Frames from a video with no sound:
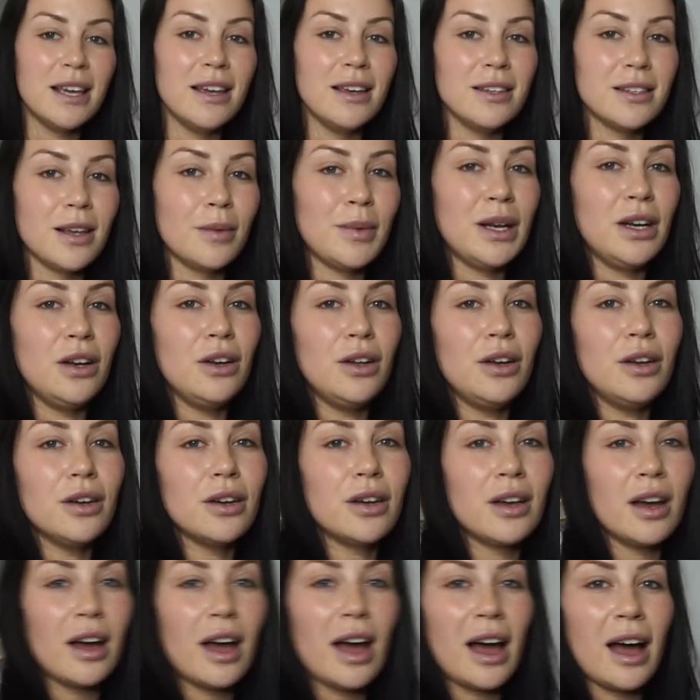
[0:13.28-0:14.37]
is, I mean,
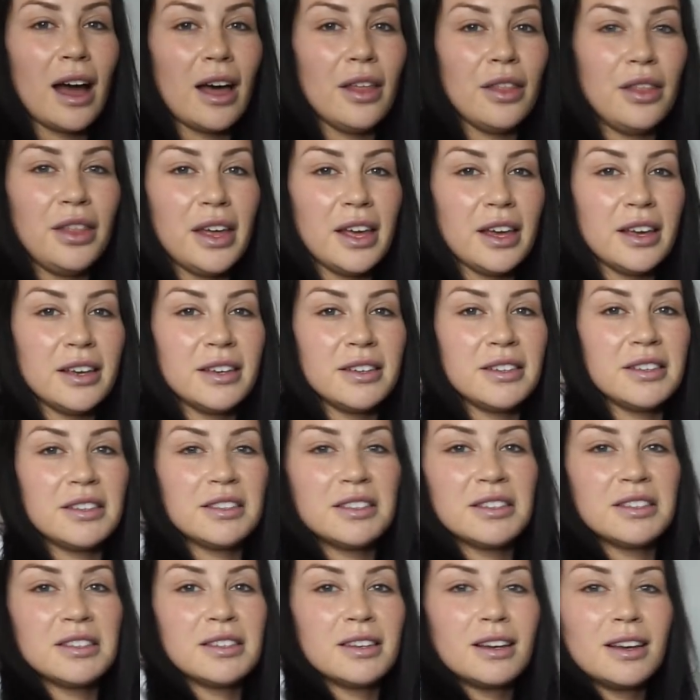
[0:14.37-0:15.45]
look at
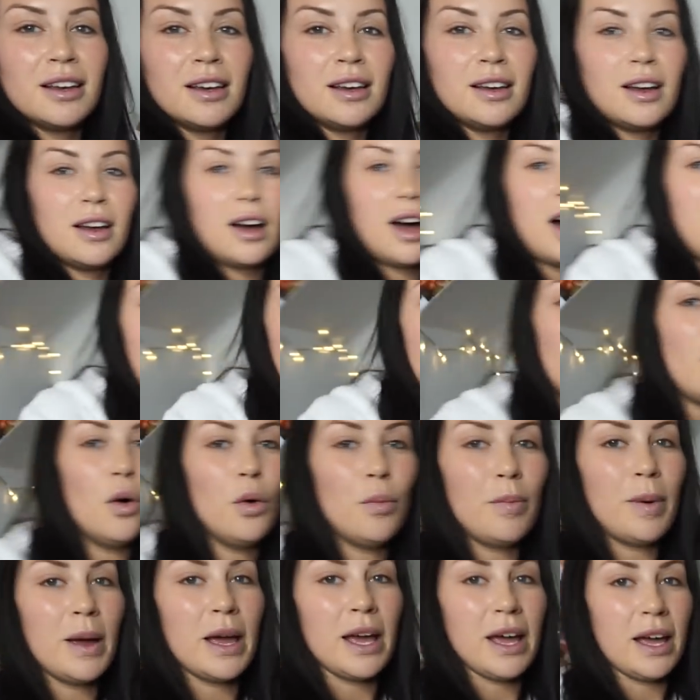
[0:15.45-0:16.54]
this
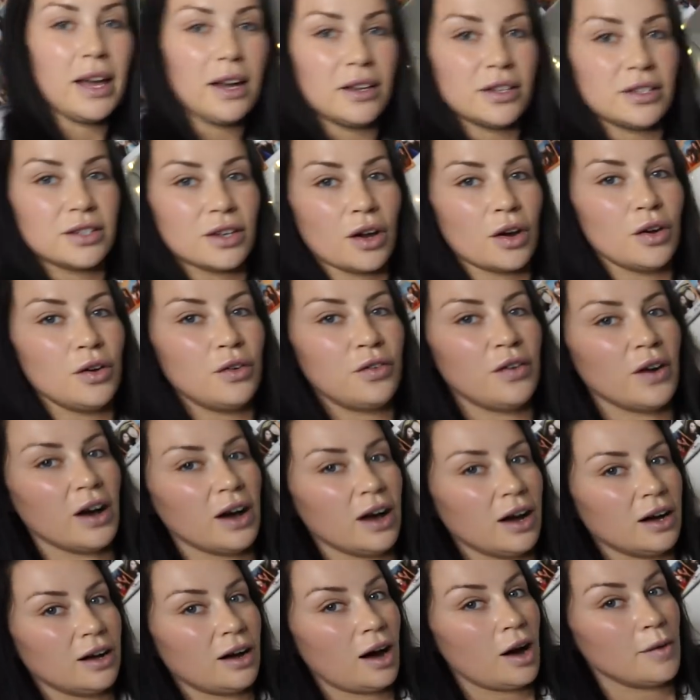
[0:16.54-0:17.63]
whole big
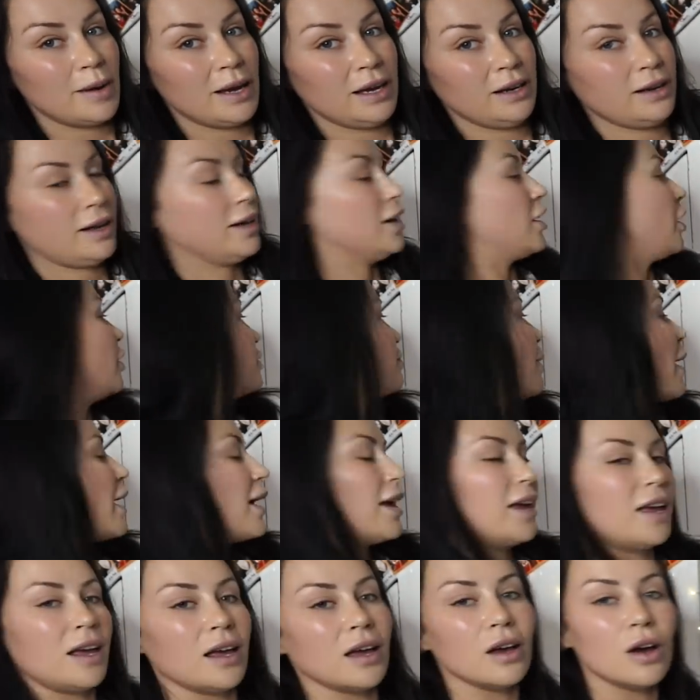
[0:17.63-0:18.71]
sofa. I mean, it goes
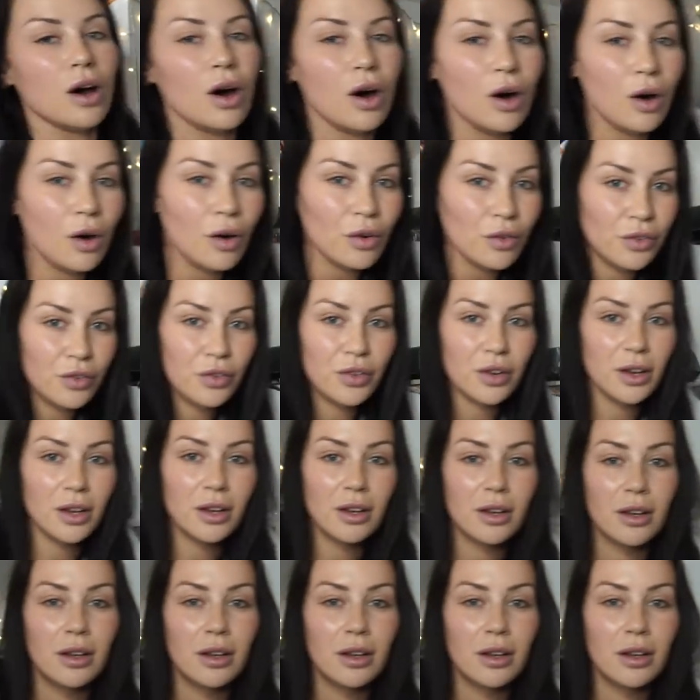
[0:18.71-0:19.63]
back here, of